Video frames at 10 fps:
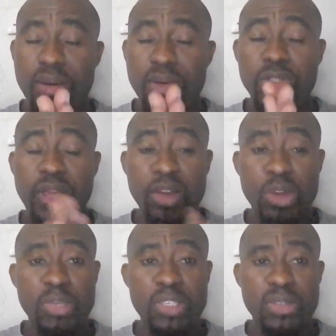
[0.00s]
I want to
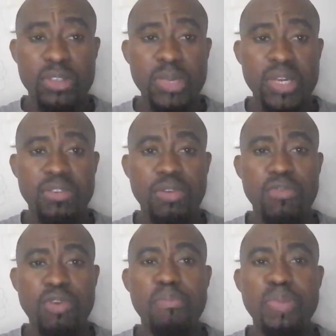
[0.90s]
thank you, Mr. Smith,
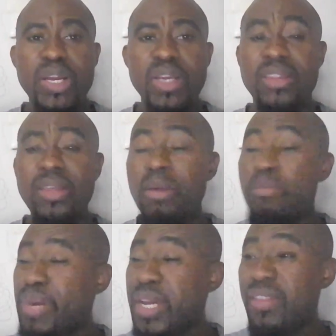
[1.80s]
for
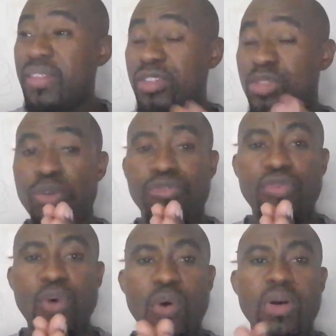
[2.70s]
bringing this to the
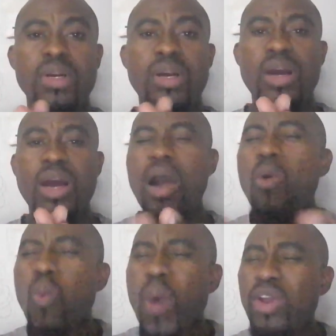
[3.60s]
fore.
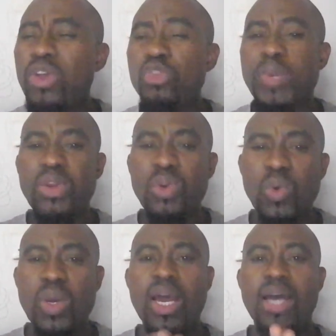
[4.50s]
Why don't we
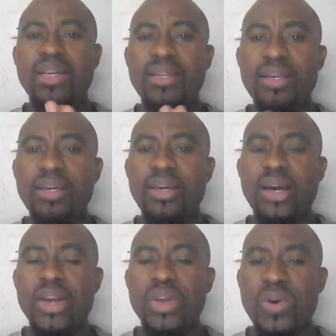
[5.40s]
look at
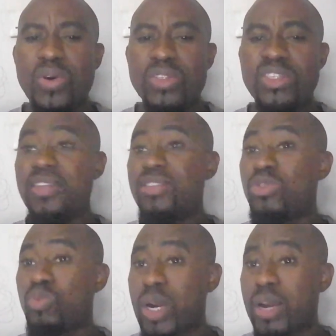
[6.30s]
your
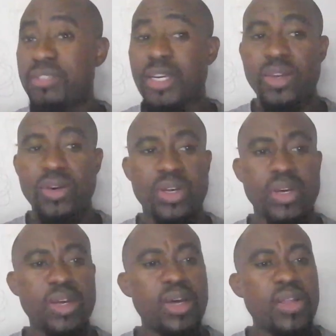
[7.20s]
concerns one after the
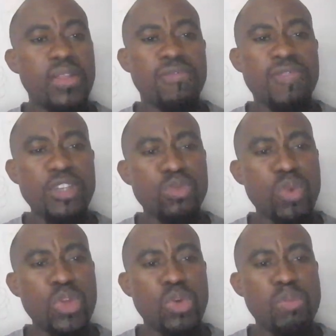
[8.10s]
other? The first
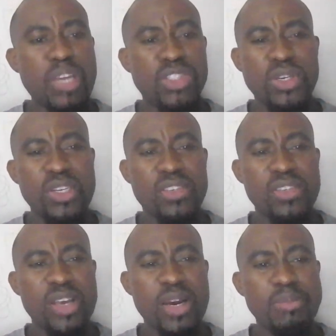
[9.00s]
one you mentioned
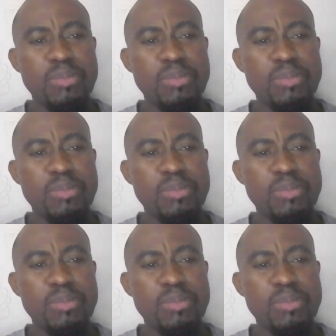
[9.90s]
is